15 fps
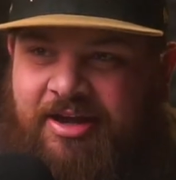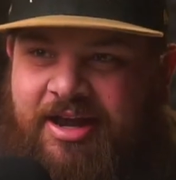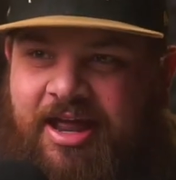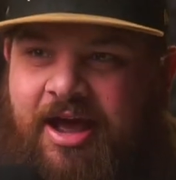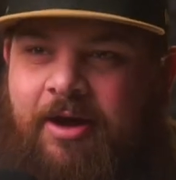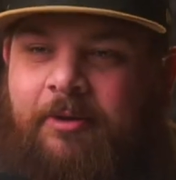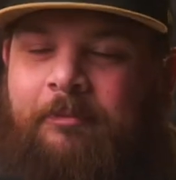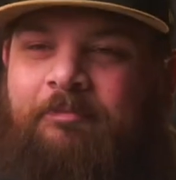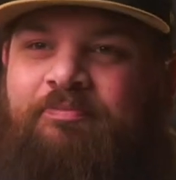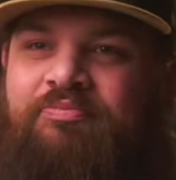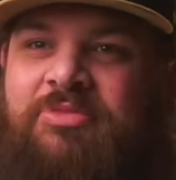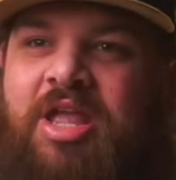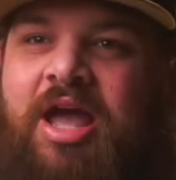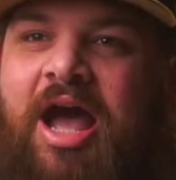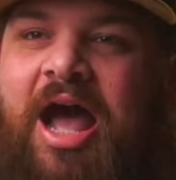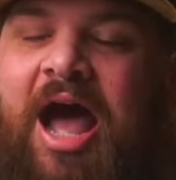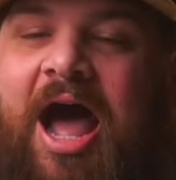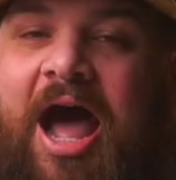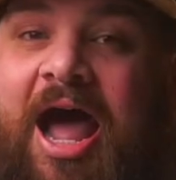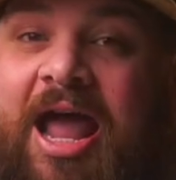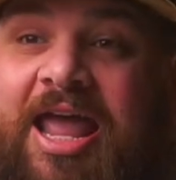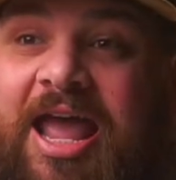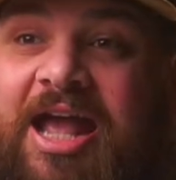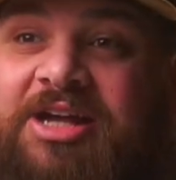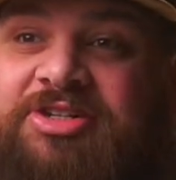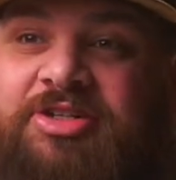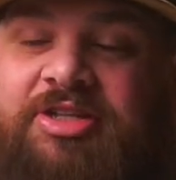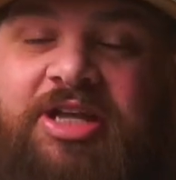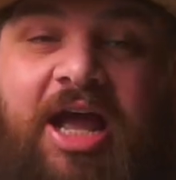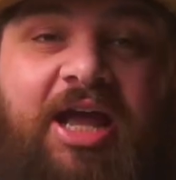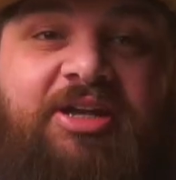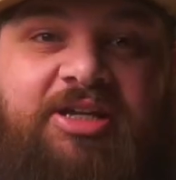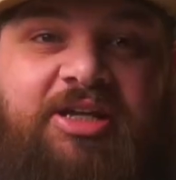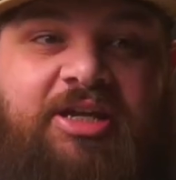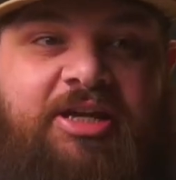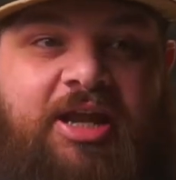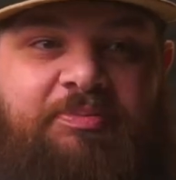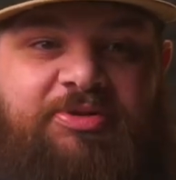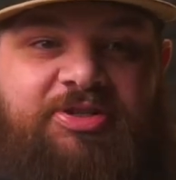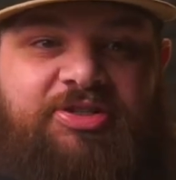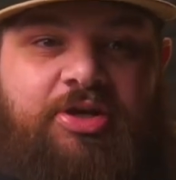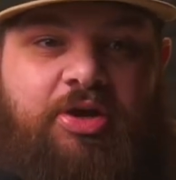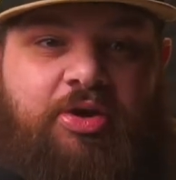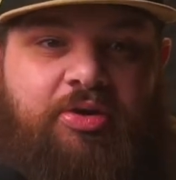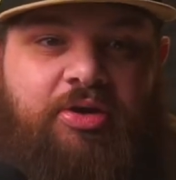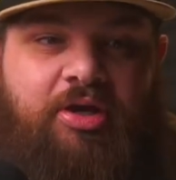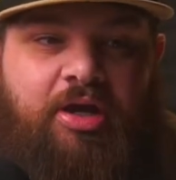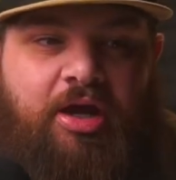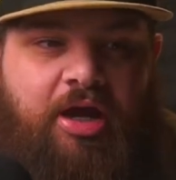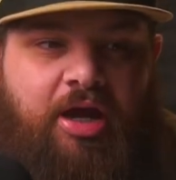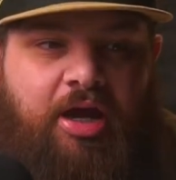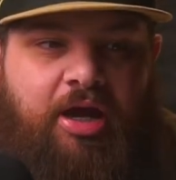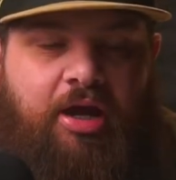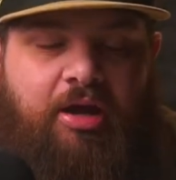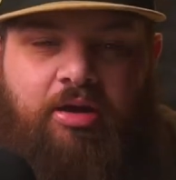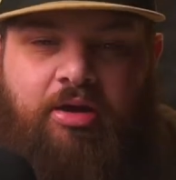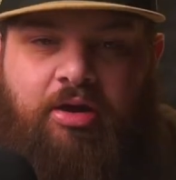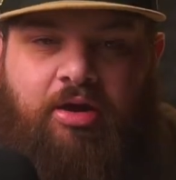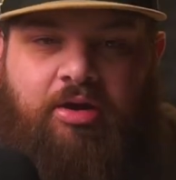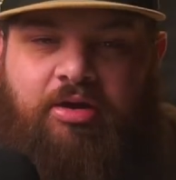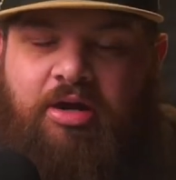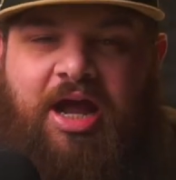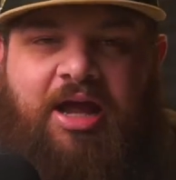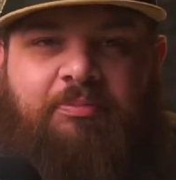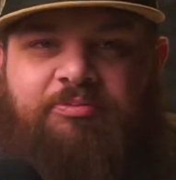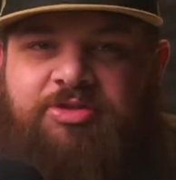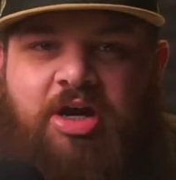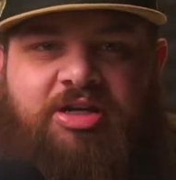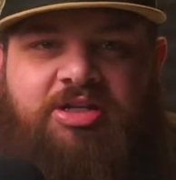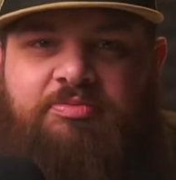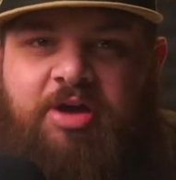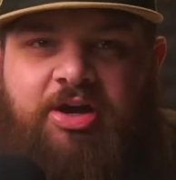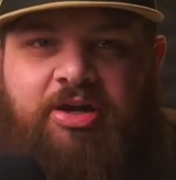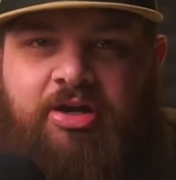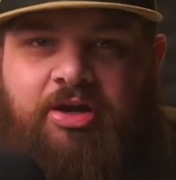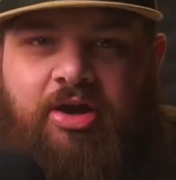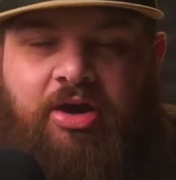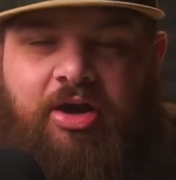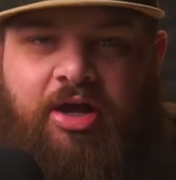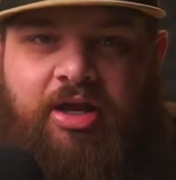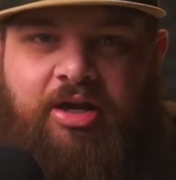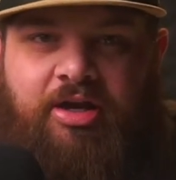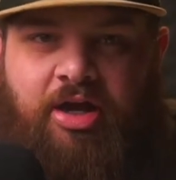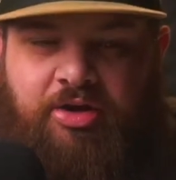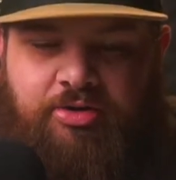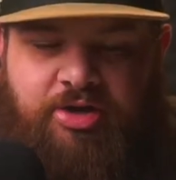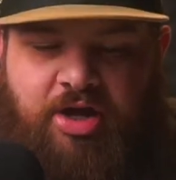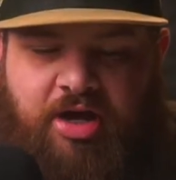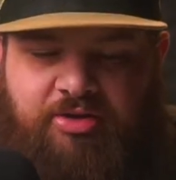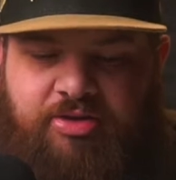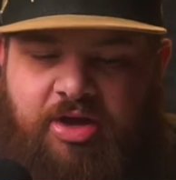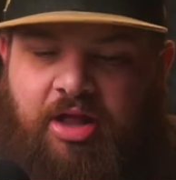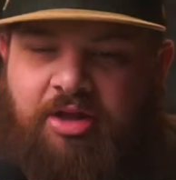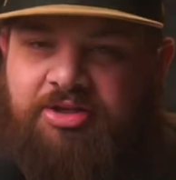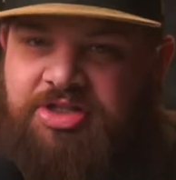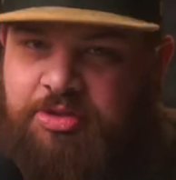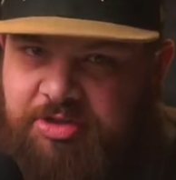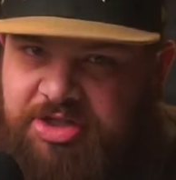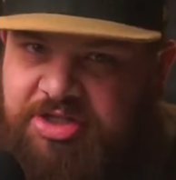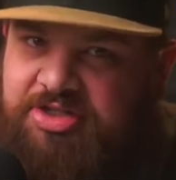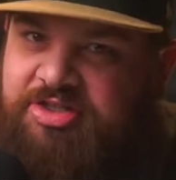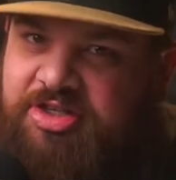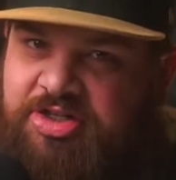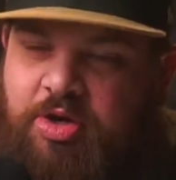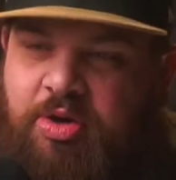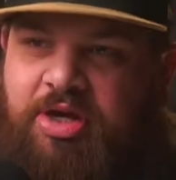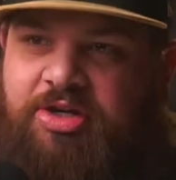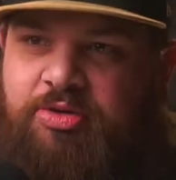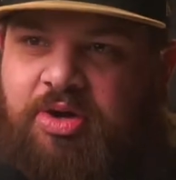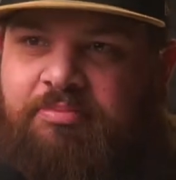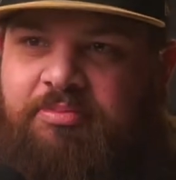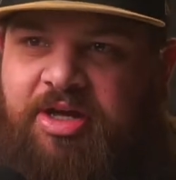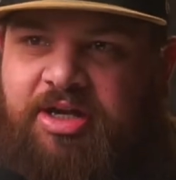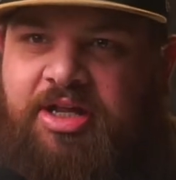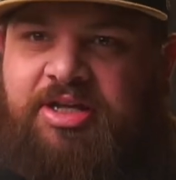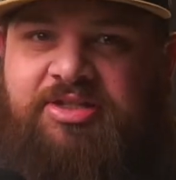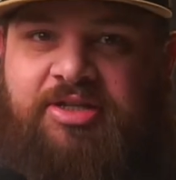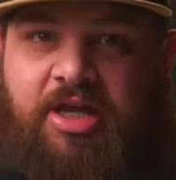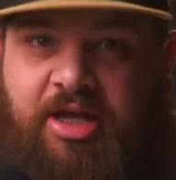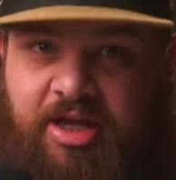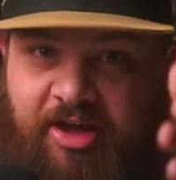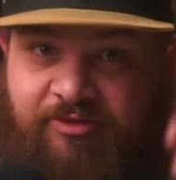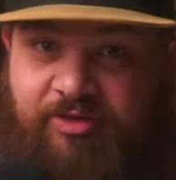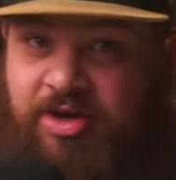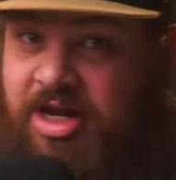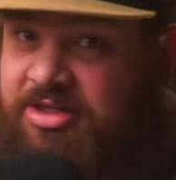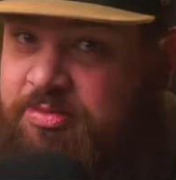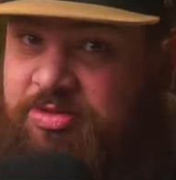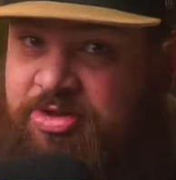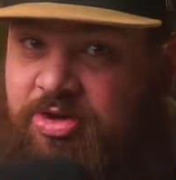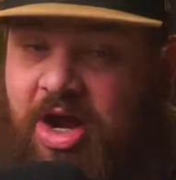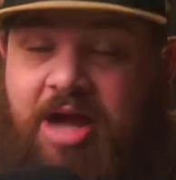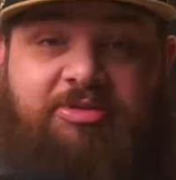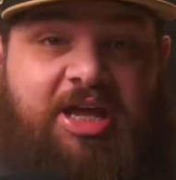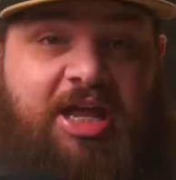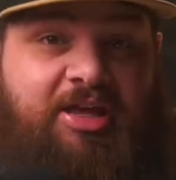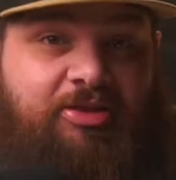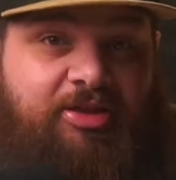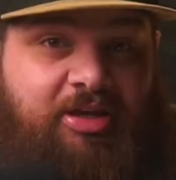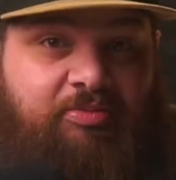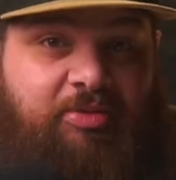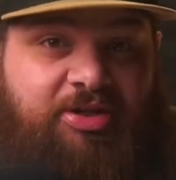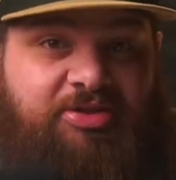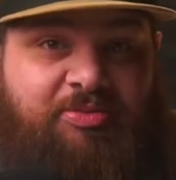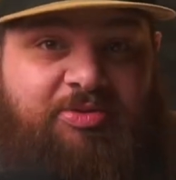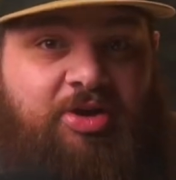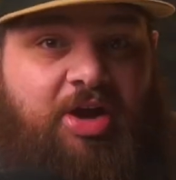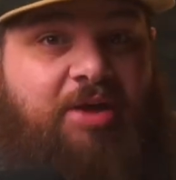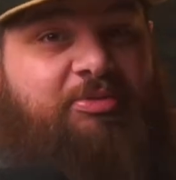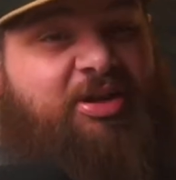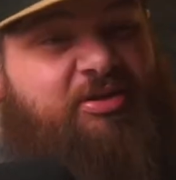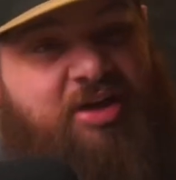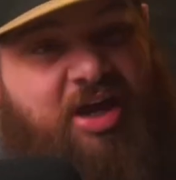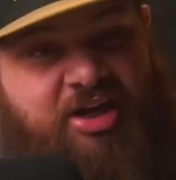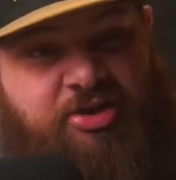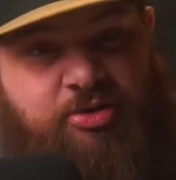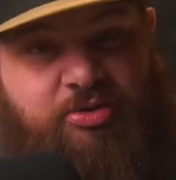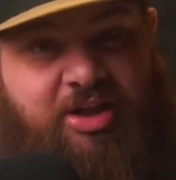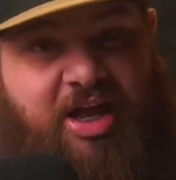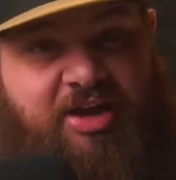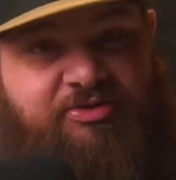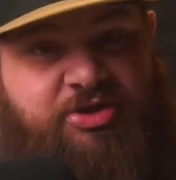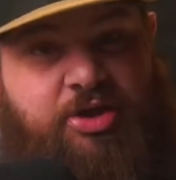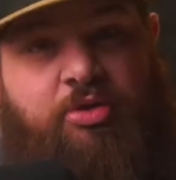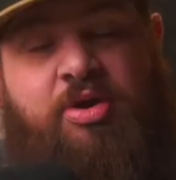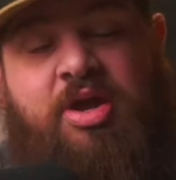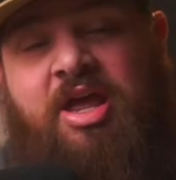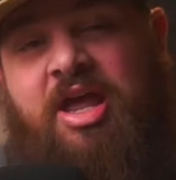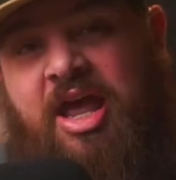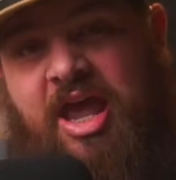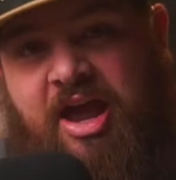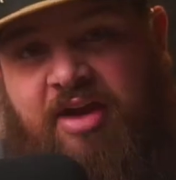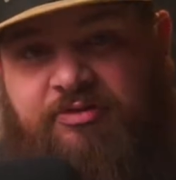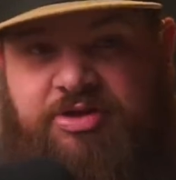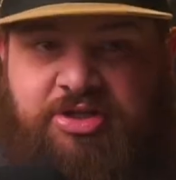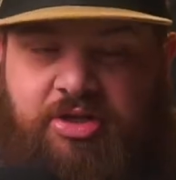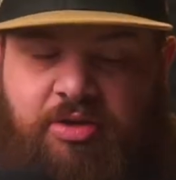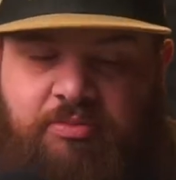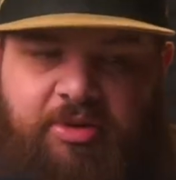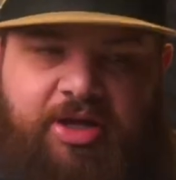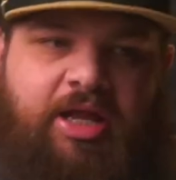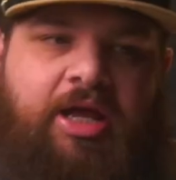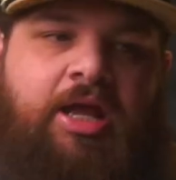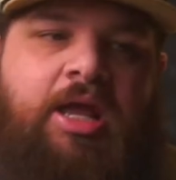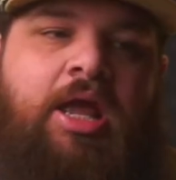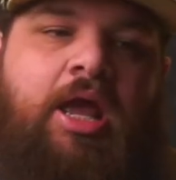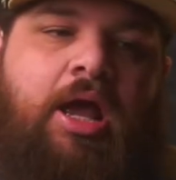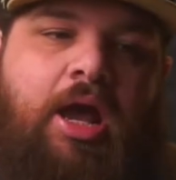Now, I did an episode, or I talked about it on Underdog Theology, which is the show I do on Mondays. If you're not subscribed, hey, think about subscribing. I do a live show every single Monday.